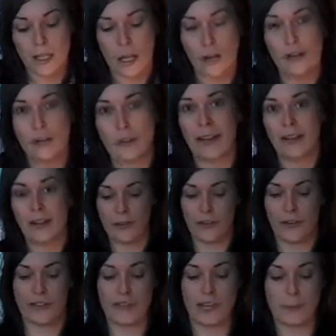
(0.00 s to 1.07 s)
cow's milk,
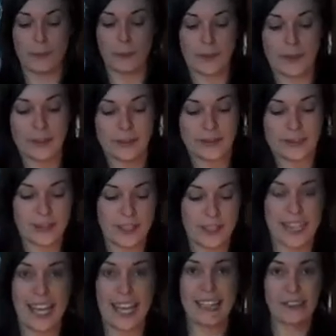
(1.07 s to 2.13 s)
for example, is
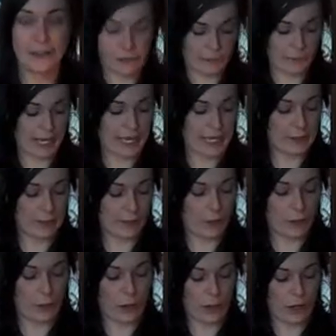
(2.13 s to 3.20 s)
kind of made
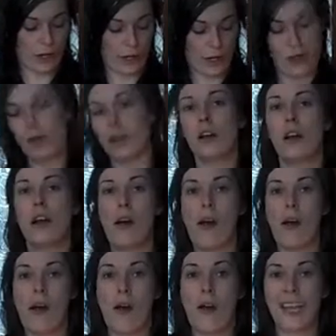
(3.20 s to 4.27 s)
for
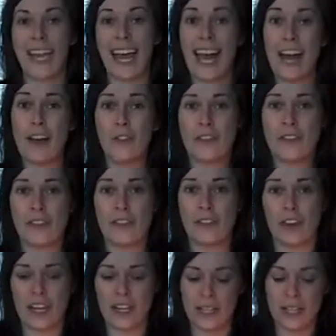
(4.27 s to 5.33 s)
calves to
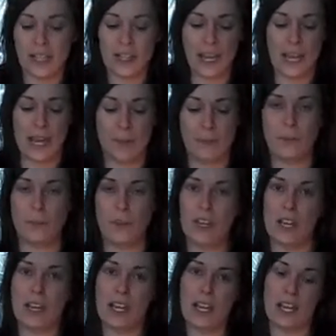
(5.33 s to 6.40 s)
drink, and
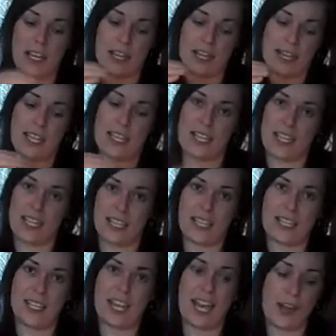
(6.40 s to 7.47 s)

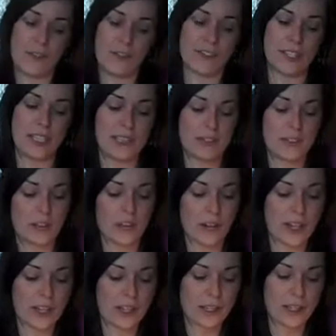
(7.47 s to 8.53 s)
calves need it to
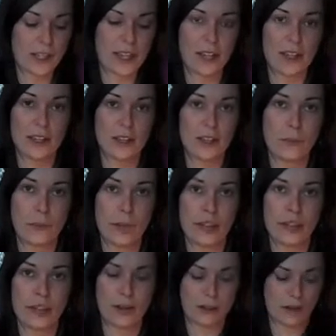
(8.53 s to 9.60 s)
drink
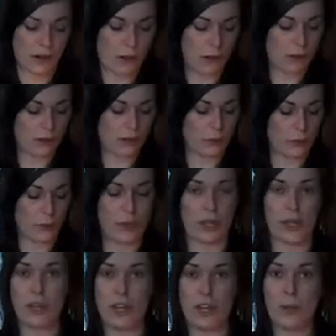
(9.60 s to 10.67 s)
when they're young, so
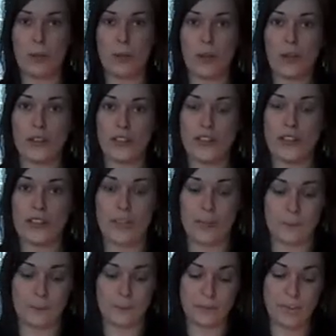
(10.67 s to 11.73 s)
that because
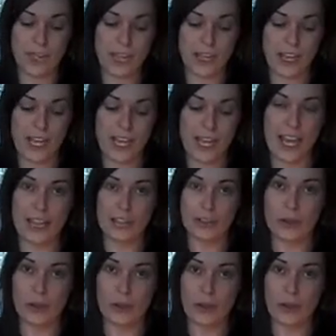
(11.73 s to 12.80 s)

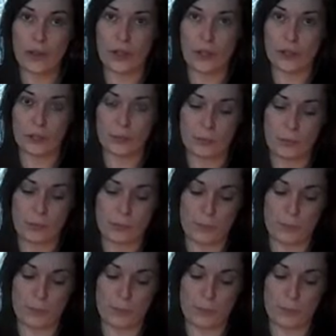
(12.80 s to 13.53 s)
it's got the